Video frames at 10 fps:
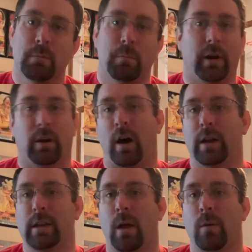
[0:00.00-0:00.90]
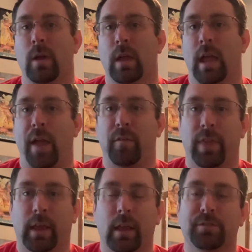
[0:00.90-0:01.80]
better audio,
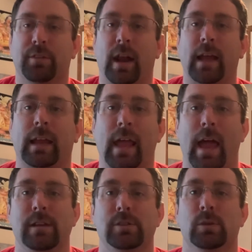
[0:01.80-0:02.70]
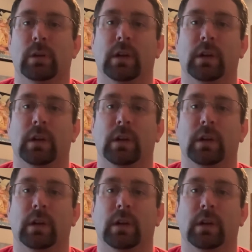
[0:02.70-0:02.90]
everything else that I add to it.